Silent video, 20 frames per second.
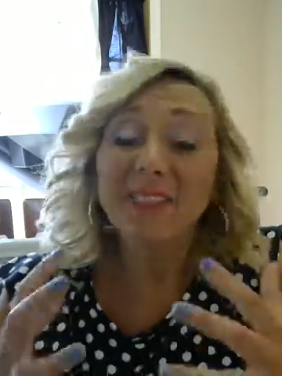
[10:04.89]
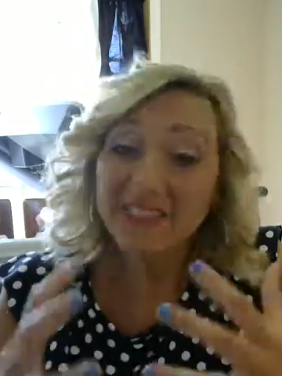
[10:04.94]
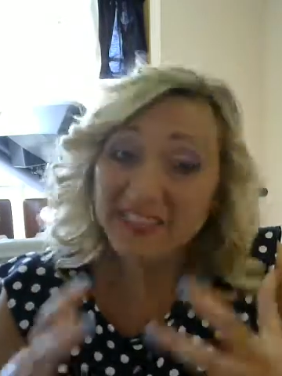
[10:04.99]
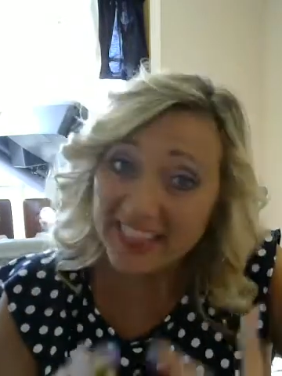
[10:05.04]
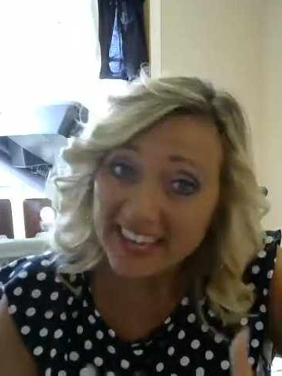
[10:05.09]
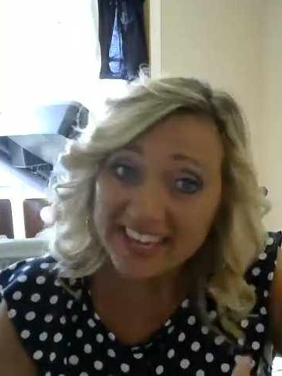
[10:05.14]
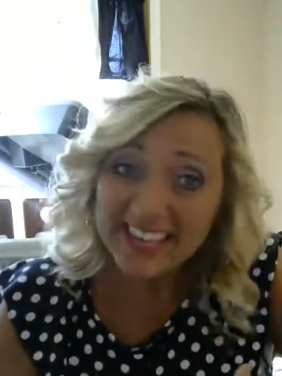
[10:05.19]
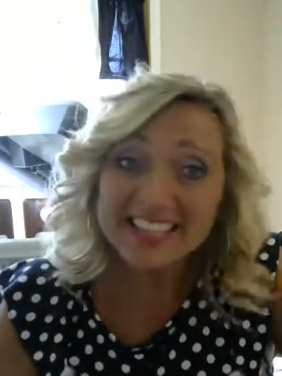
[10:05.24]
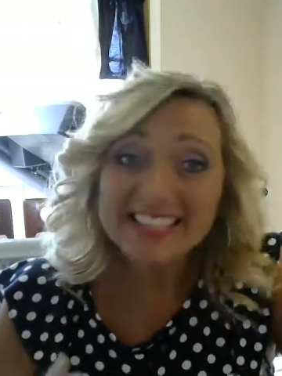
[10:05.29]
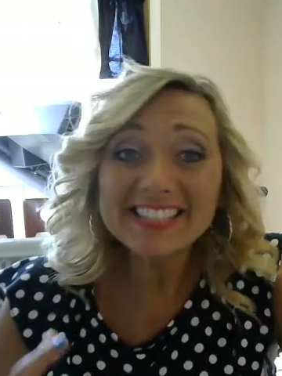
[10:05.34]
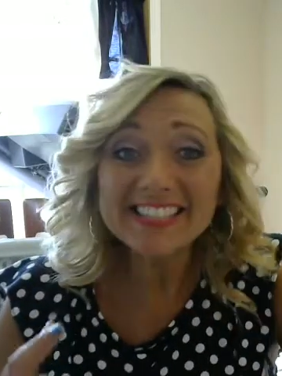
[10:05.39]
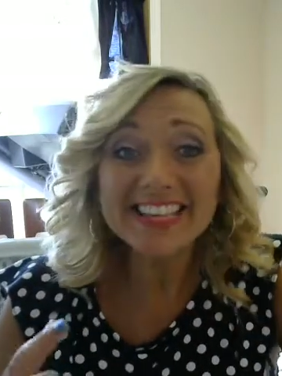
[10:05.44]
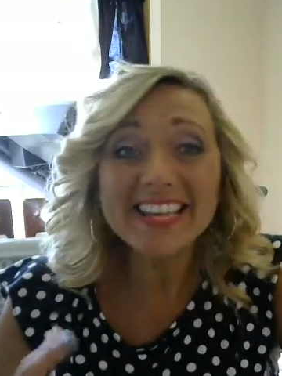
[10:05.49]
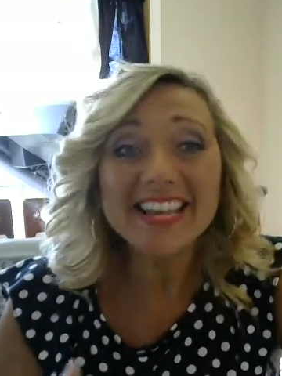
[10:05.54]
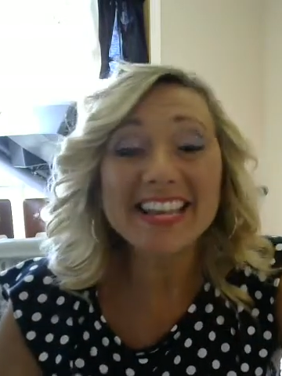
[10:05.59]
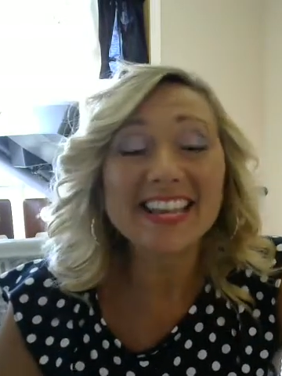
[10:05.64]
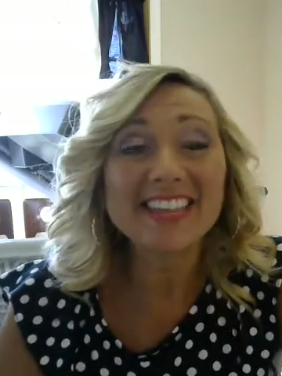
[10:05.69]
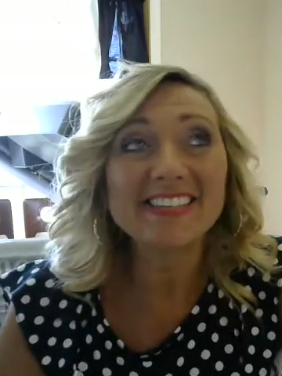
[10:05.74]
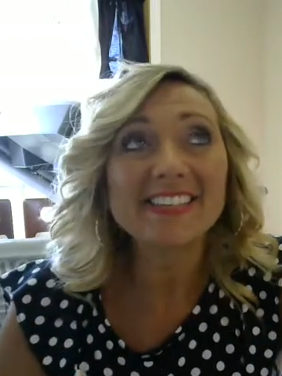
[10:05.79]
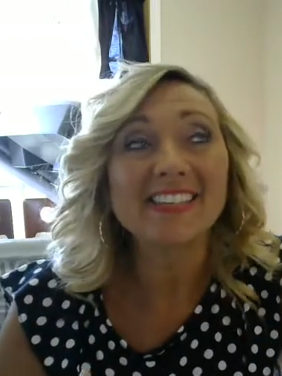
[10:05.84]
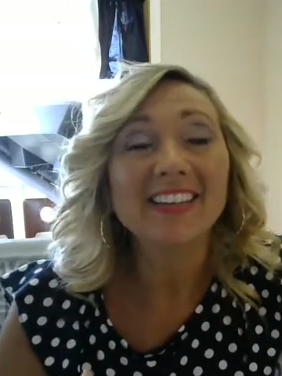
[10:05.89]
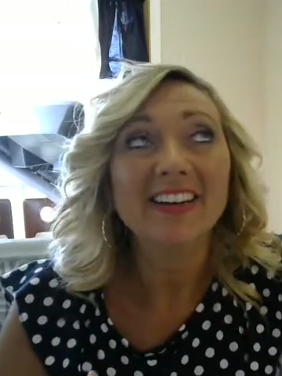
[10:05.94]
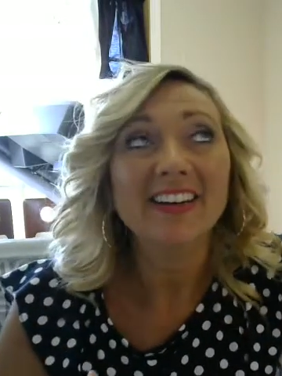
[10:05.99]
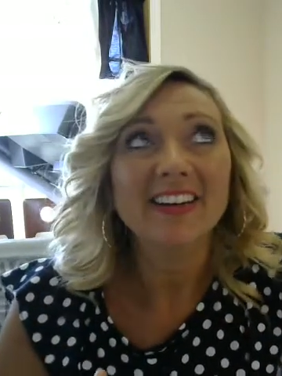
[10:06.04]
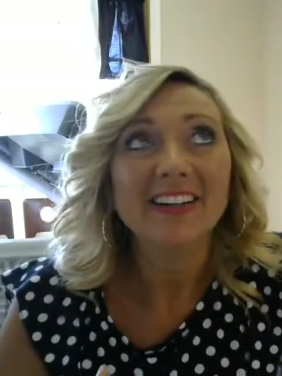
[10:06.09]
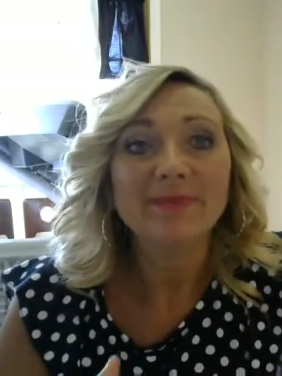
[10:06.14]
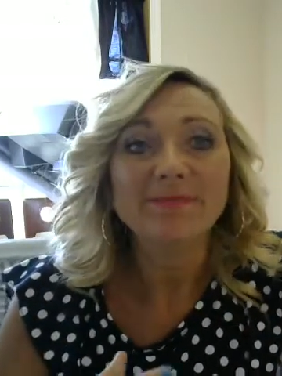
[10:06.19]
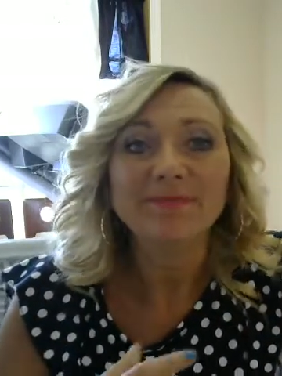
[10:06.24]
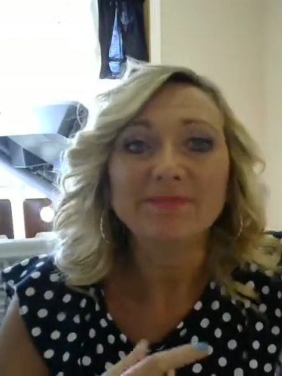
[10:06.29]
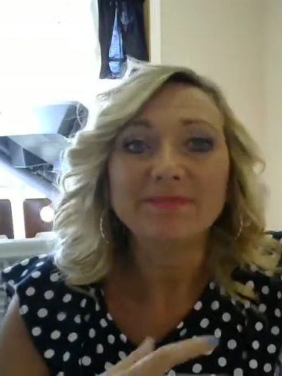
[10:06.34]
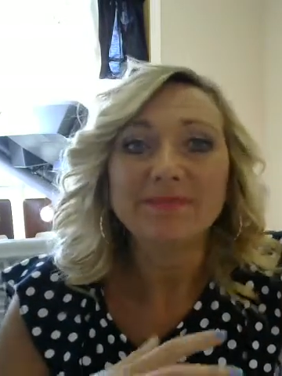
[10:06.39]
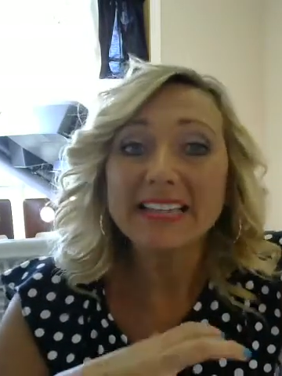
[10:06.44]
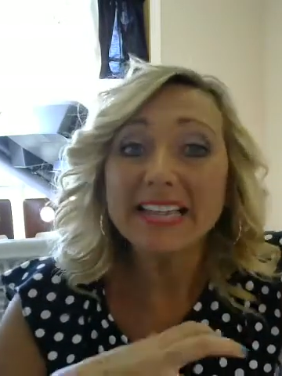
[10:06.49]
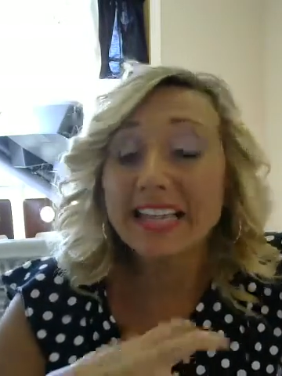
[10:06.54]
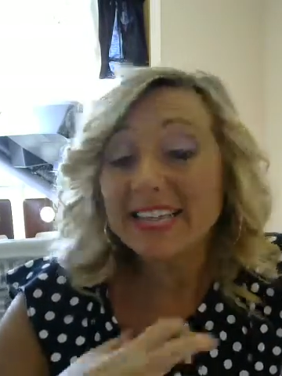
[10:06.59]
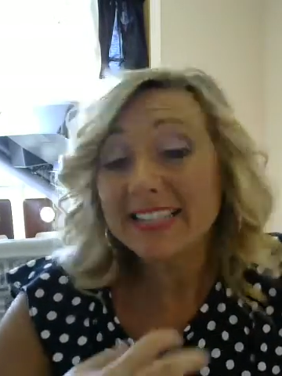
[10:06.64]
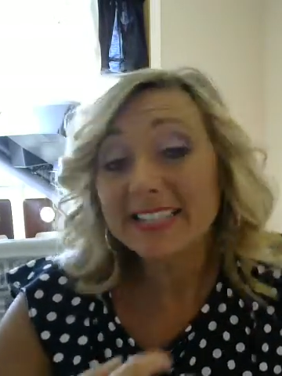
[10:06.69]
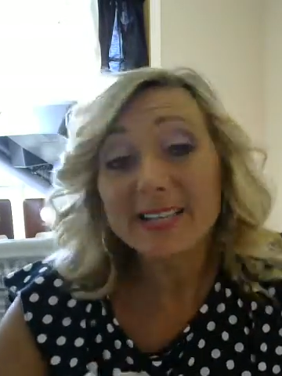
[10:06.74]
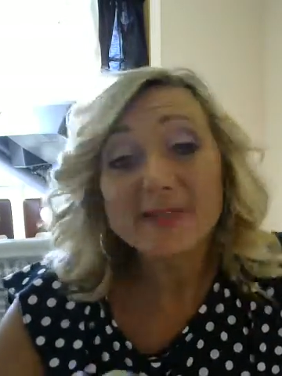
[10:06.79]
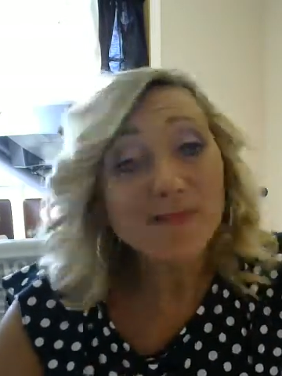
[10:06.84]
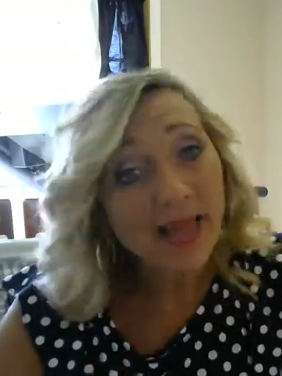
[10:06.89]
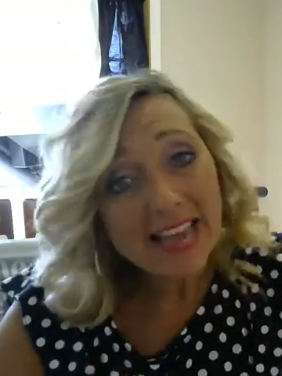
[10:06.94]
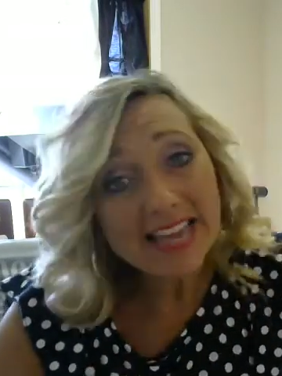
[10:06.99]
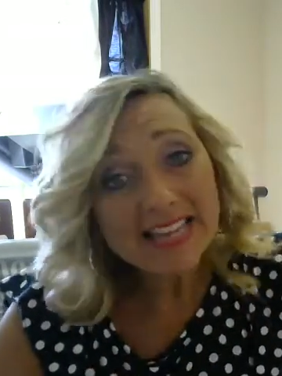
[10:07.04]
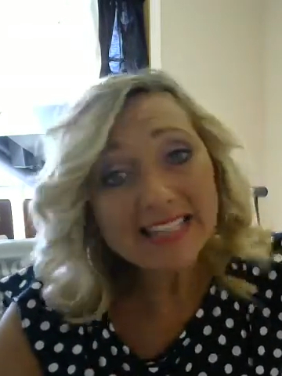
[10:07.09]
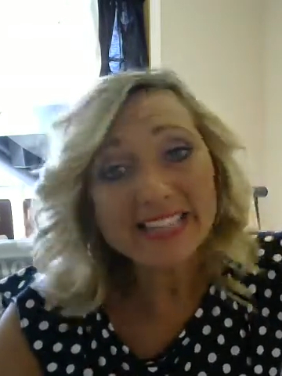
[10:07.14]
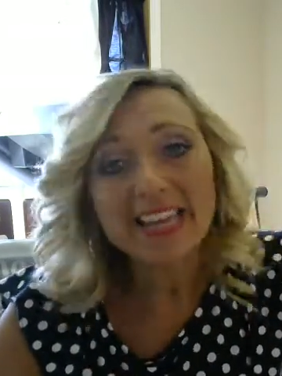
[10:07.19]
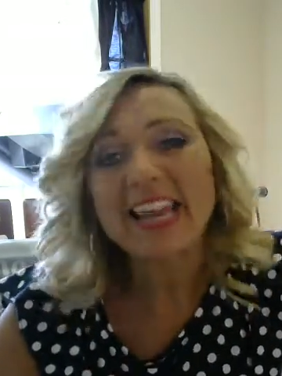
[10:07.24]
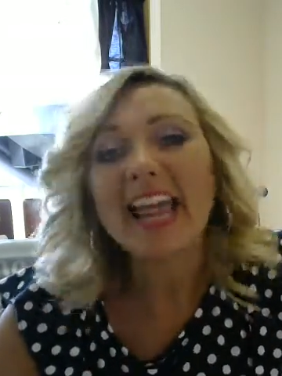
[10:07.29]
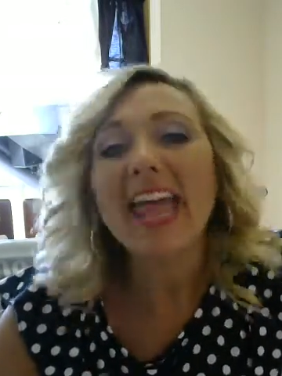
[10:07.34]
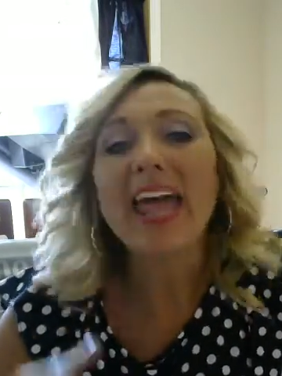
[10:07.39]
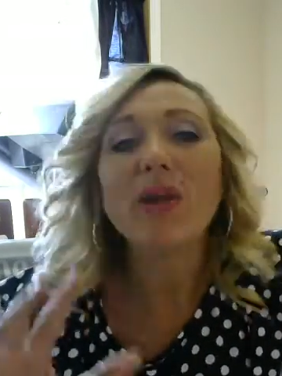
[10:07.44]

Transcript: this is, it's amazing.